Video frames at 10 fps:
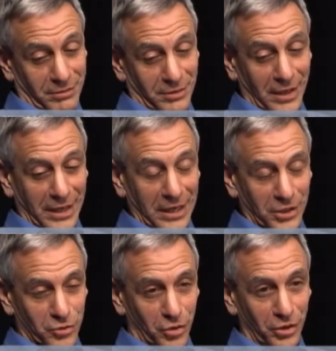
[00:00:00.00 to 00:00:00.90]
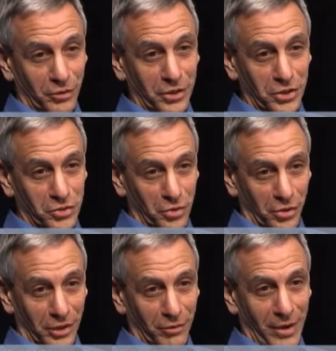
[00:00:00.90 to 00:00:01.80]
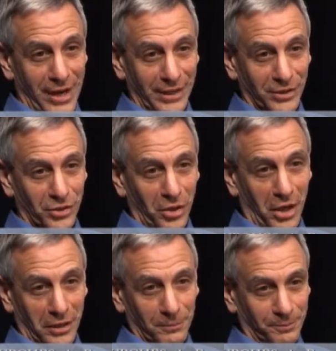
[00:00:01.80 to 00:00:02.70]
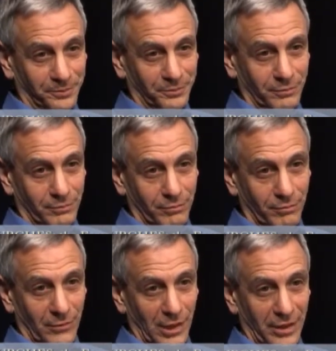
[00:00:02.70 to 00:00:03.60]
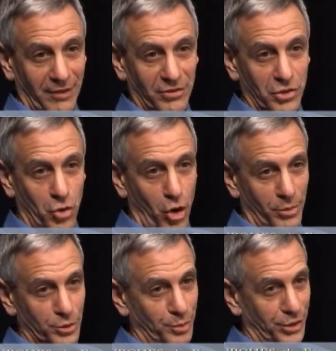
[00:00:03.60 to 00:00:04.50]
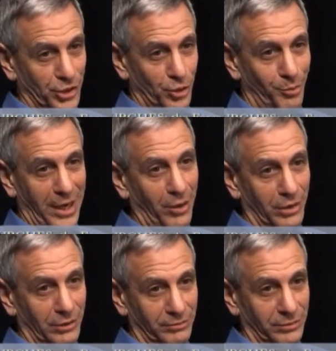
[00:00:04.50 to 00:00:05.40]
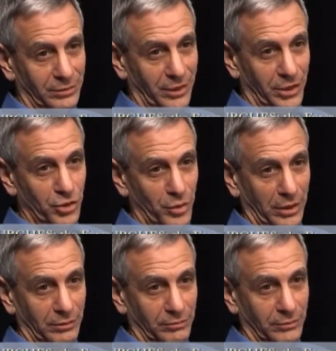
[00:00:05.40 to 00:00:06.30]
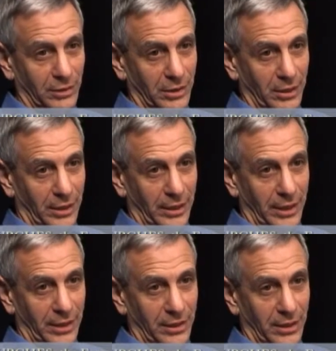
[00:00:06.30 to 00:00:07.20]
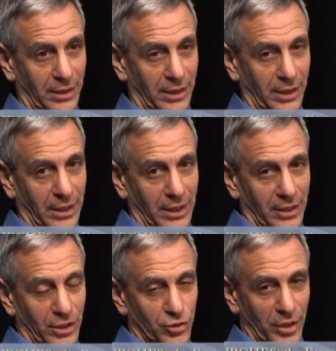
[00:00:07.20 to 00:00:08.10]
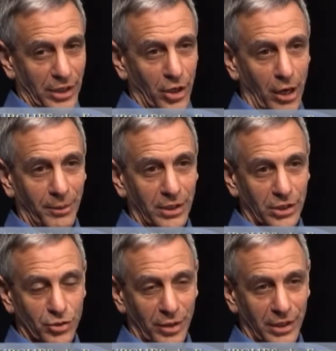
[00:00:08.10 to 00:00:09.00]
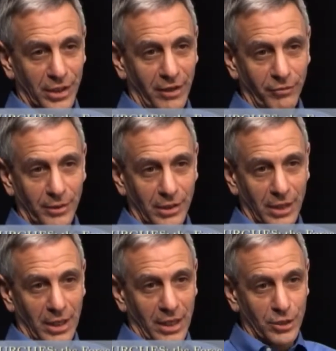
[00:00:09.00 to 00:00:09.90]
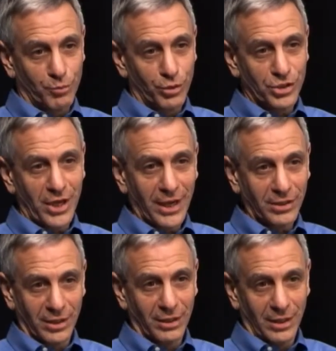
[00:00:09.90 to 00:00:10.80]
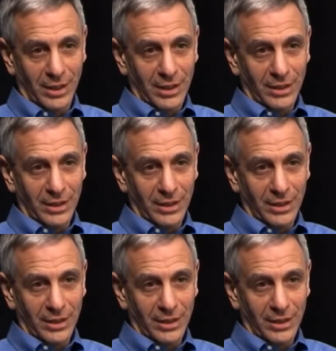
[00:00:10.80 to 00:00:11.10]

They're, they're not out of control. They're in control. They're wagging the dog. Uh, they have enormous political power in Israel. Mm. Uh, and the, uh, the Israeli army and the Israeli government is protecting